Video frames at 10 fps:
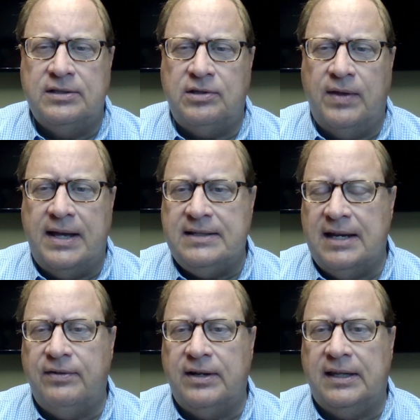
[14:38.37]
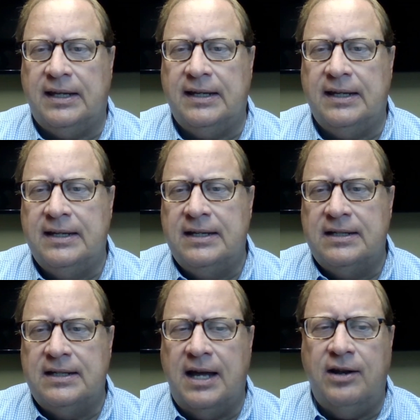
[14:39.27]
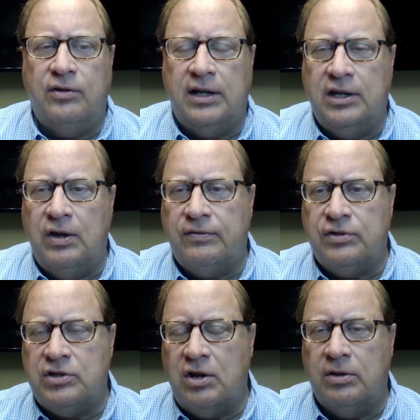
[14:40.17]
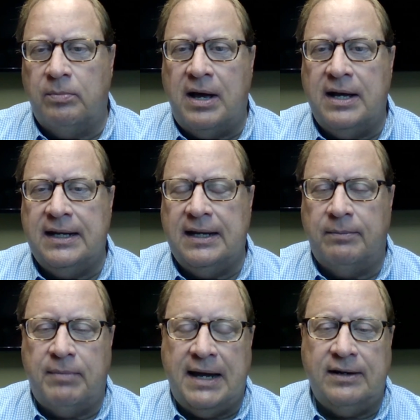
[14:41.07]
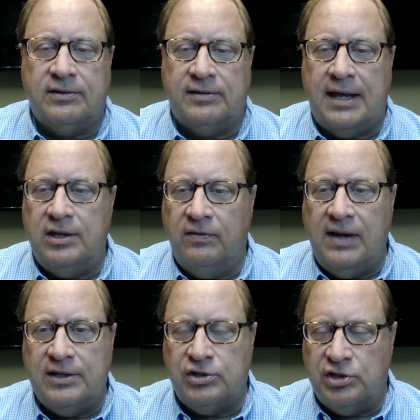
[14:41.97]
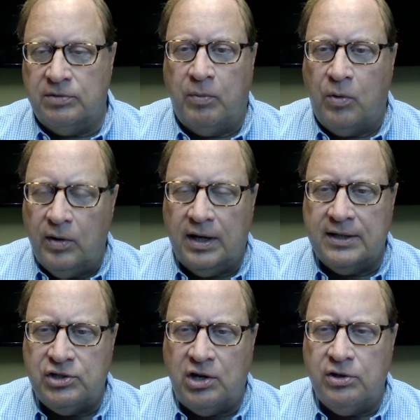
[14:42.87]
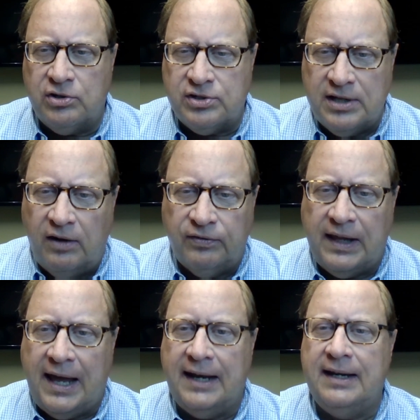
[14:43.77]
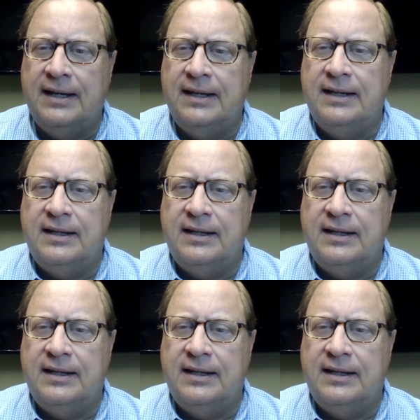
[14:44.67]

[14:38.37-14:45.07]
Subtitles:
So that's everything. Not only do you have to show the bonding and bankers that, you've got to, more importantly, show yourself that.